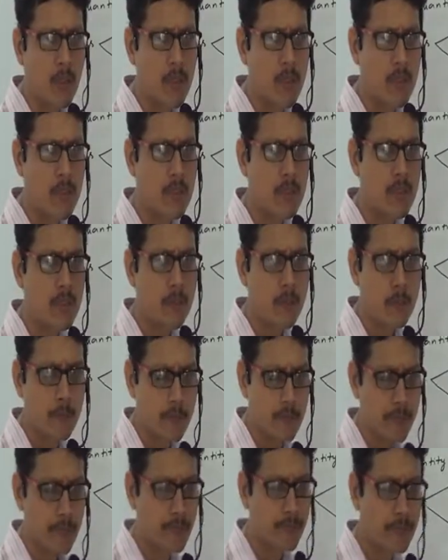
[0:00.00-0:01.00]

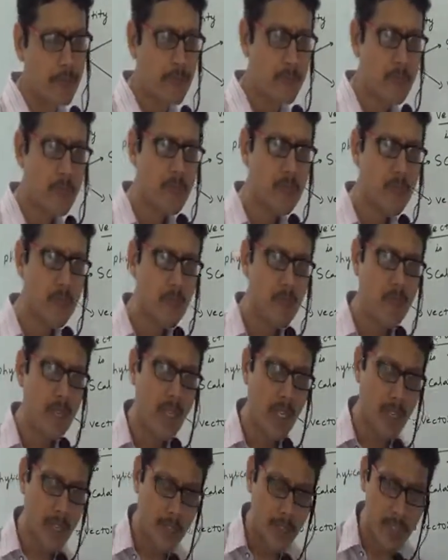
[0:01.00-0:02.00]
Because
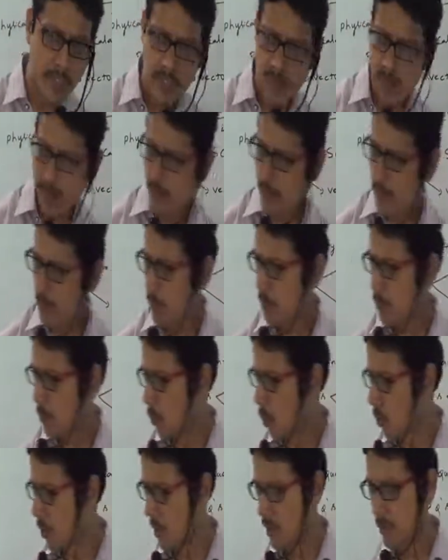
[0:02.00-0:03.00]
if there is
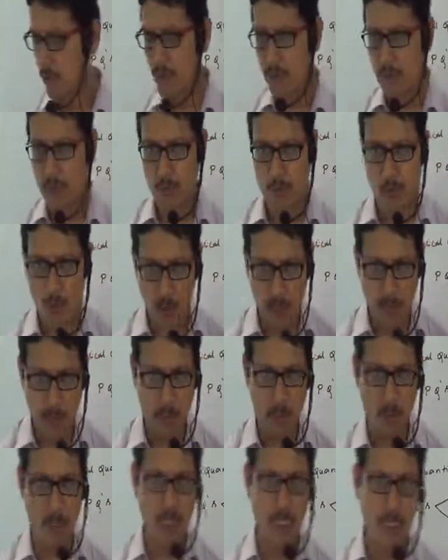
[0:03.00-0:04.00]
a bottle with you,
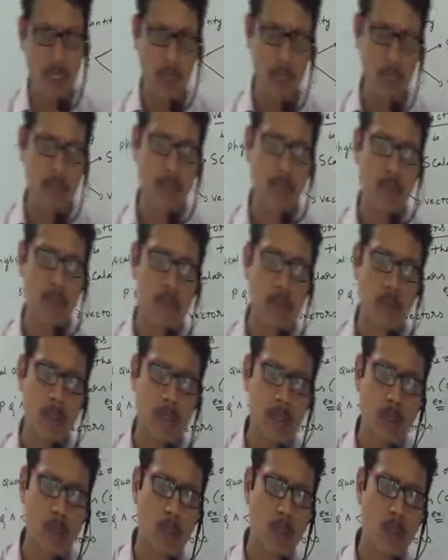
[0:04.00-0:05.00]
water bottle,
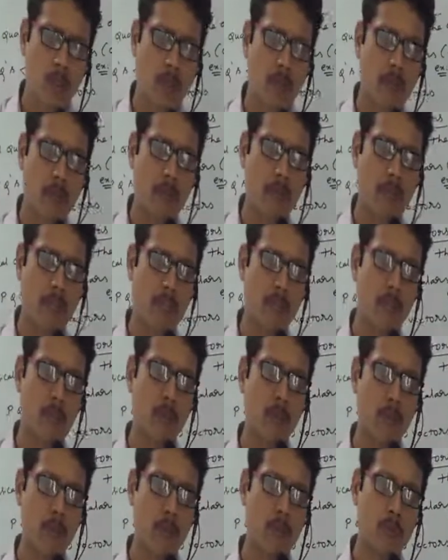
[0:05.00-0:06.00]
okay,
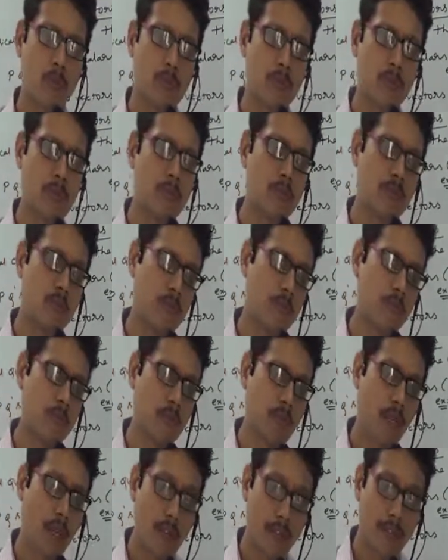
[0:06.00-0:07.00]
when you,
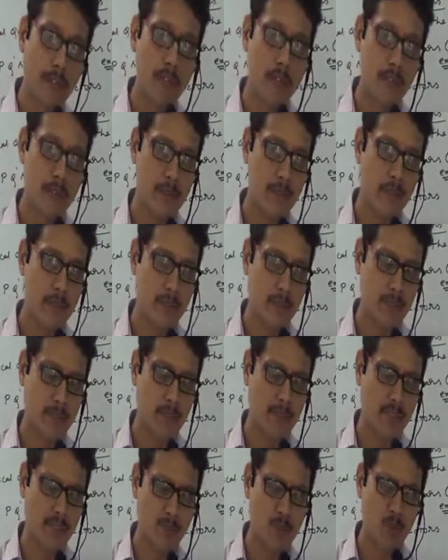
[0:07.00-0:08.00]
and it is
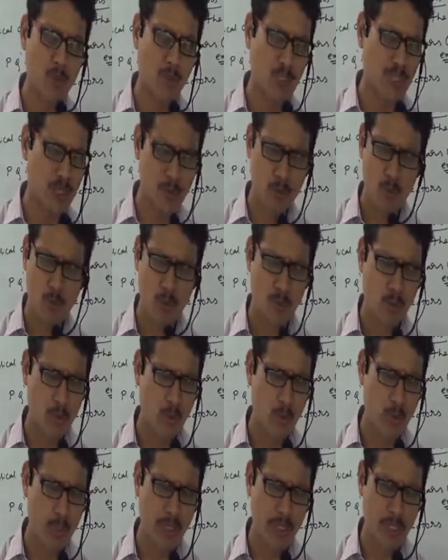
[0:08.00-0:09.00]
useless, you
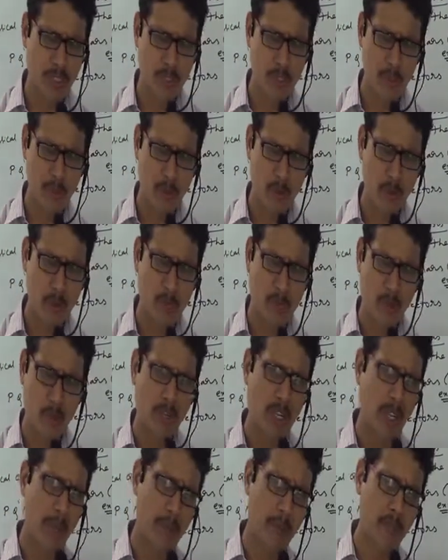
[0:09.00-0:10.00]
want to throw it, and you
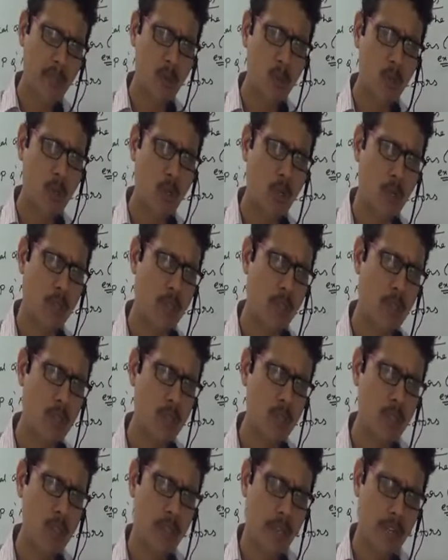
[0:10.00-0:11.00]
have kept a
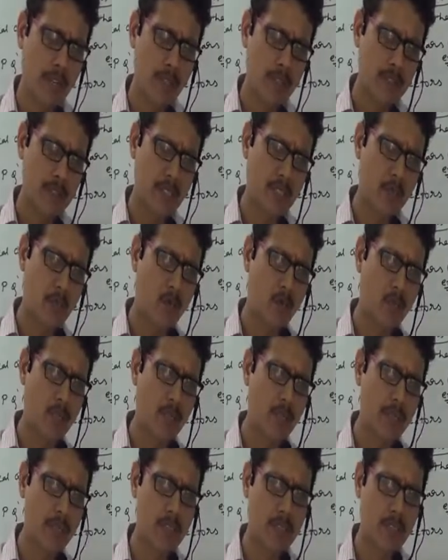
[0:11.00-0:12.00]
hole, and inside
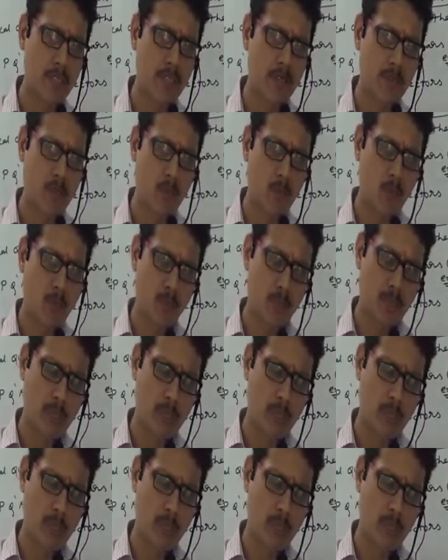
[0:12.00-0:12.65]
water is there.